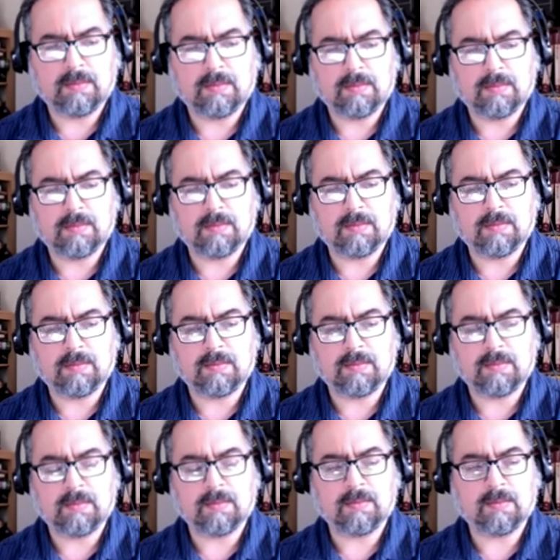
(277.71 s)

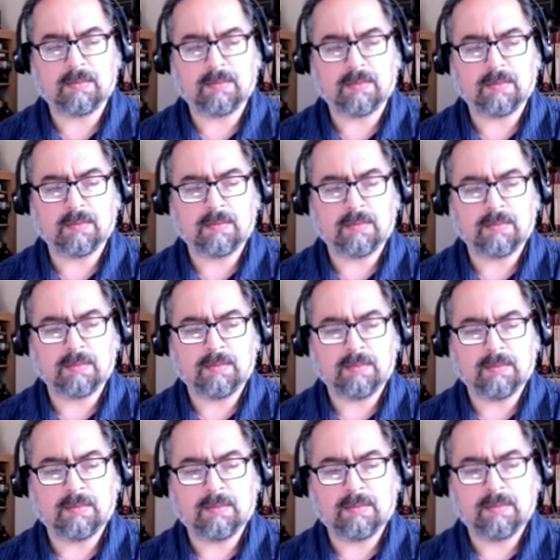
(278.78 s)

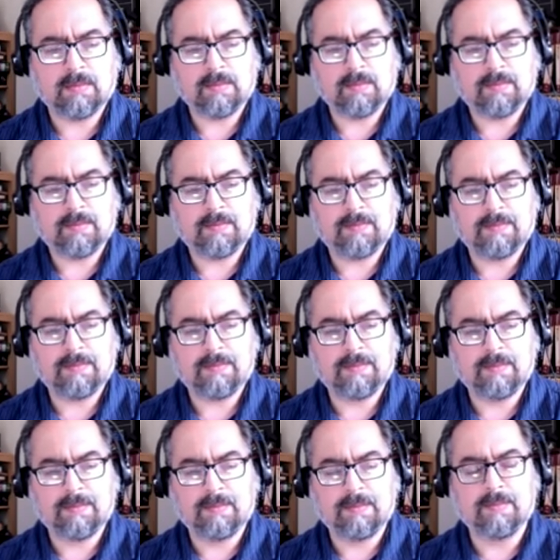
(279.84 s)

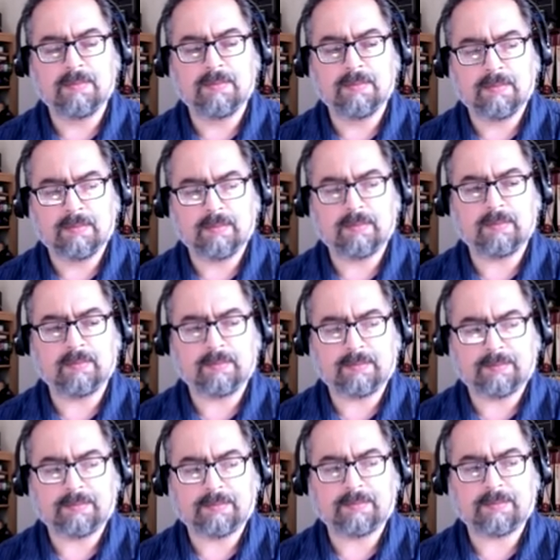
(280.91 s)
[no speech]